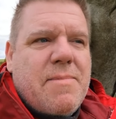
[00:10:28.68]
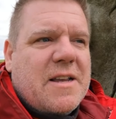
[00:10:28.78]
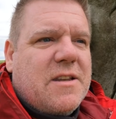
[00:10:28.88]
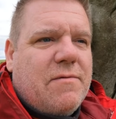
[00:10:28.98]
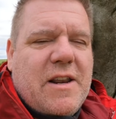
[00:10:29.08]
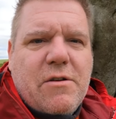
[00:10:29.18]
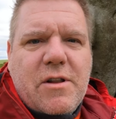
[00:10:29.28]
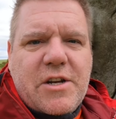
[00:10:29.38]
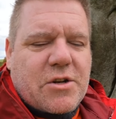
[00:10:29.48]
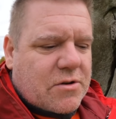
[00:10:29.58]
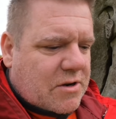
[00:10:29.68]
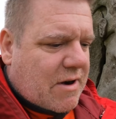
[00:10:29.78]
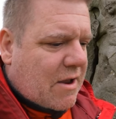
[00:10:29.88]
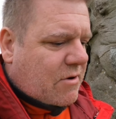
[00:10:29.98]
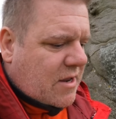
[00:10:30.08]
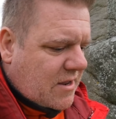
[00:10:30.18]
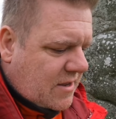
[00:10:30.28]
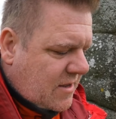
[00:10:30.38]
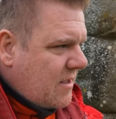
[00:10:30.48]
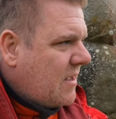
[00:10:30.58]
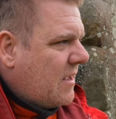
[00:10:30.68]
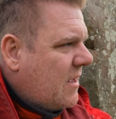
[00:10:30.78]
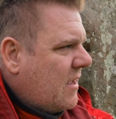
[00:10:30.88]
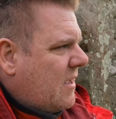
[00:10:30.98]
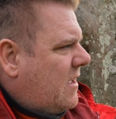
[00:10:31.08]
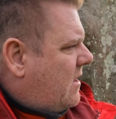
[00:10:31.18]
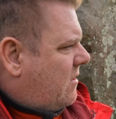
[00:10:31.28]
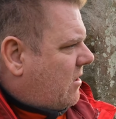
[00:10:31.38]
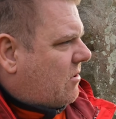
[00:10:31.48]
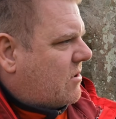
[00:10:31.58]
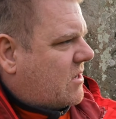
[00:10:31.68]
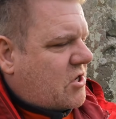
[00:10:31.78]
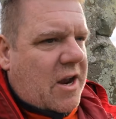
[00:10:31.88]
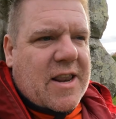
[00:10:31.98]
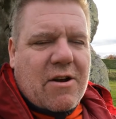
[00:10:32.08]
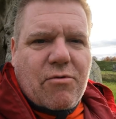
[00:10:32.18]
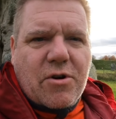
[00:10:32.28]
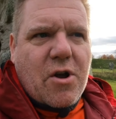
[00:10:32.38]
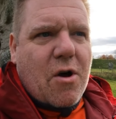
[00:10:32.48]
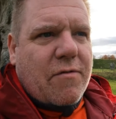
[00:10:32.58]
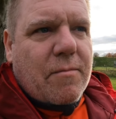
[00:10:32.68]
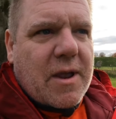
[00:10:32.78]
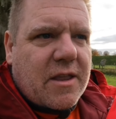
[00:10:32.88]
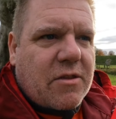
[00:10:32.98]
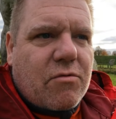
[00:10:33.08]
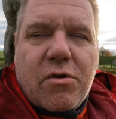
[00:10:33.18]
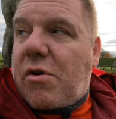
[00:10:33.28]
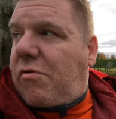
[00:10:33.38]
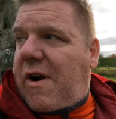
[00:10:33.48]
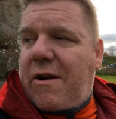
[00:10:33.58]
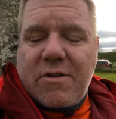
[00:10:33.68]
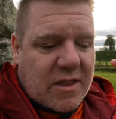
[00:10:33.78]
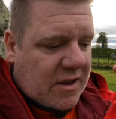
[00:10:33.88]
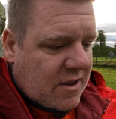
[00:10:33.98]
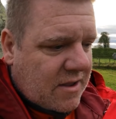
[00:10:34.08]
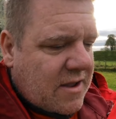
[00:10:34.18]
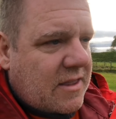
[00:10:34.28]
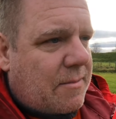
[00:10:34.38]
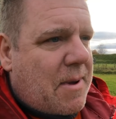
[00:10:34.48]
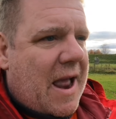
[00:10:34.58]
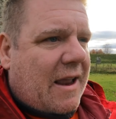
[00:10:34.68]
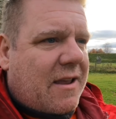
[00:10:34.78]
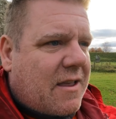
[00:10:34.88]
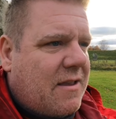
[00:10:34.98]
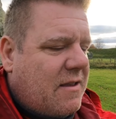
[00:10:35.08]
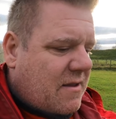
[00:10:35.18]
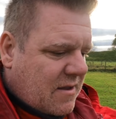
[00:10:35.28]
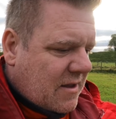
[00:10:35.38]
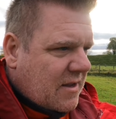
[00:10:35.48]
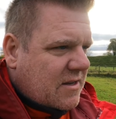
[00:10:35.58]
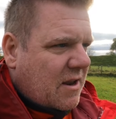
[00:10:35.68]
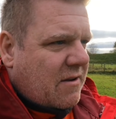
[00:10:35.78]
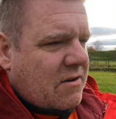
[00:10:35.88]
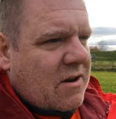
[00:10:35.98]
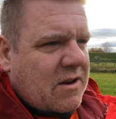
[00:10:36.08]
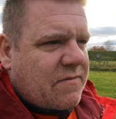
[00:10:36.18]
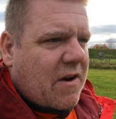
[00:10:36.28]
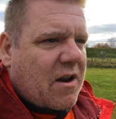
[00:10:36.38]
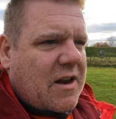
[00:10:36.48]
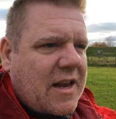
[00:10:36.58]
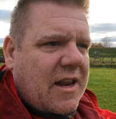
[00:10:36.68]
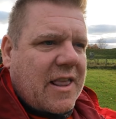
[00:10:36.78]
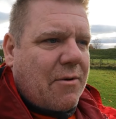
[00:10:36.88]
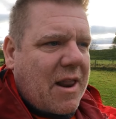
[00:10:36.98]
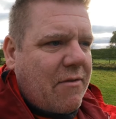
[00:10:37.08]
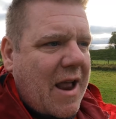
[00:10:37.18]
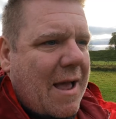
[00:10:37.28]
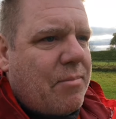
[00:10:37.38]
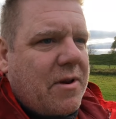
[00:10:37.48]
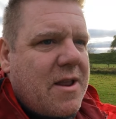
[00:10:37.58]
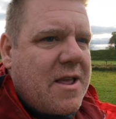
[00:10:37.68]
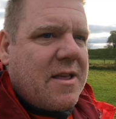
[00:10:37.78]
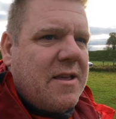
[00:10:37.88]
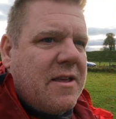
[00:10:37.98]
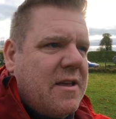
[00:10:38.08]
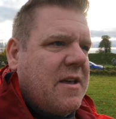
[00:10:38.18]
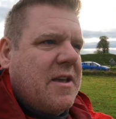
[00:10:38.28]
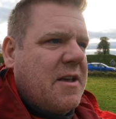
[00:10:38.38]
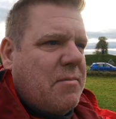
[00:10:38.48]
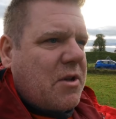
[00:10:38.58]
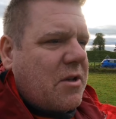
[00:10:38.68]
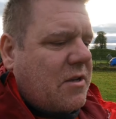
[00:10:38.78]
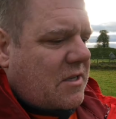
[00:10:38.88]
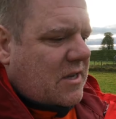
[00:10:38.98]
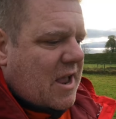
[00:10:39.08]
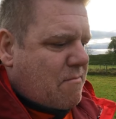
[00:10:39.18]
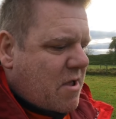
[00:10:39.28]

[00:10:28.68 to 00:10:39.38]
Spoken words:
massive legal issues around, you know, shutting that road off and making the road go around the bank. So it's very unlikely that will ever happen, because